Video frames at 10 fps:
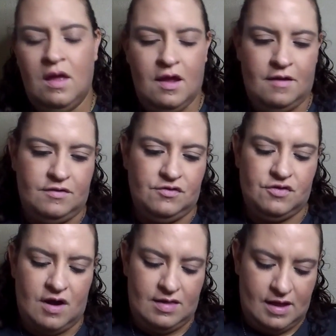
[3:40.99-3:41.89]
I have to
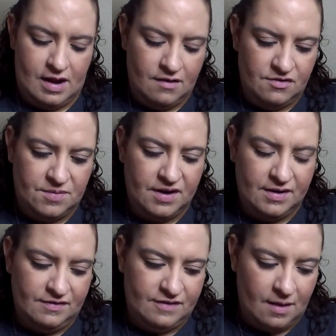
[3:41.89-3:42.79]
try that out. It's a pretty good
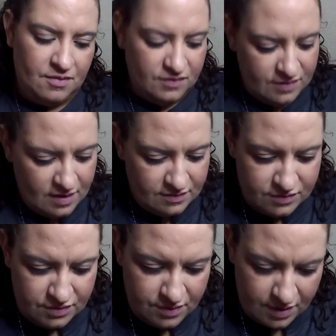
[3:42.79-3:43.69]
sample size
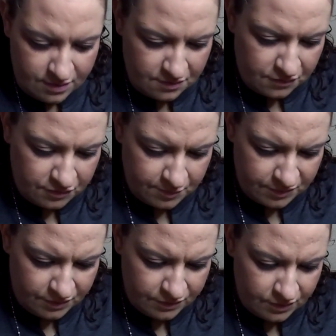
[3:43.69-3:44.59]
too. I don't know if you're supposed to
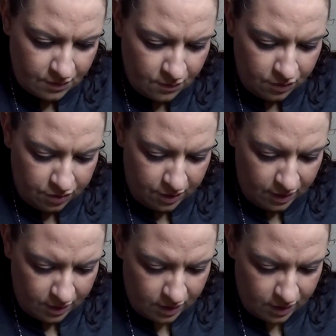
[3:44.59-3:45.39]
use the whole thing.